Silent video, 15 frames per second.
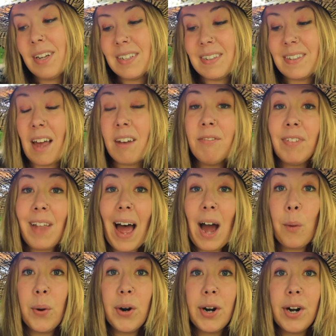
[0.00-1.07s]

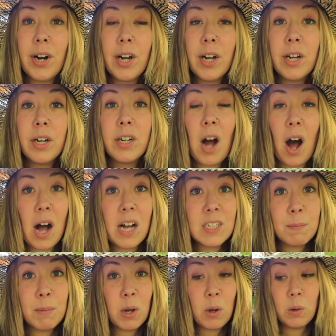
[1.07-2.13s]
sunflower,
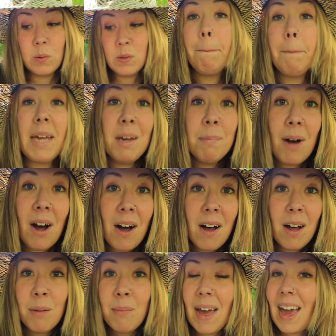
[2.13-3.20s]
cosmos, bee
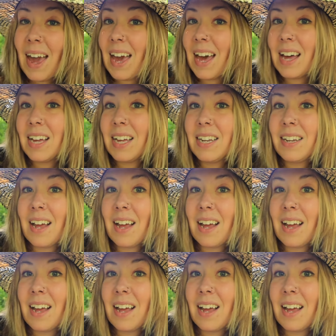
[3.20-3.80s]
balm, and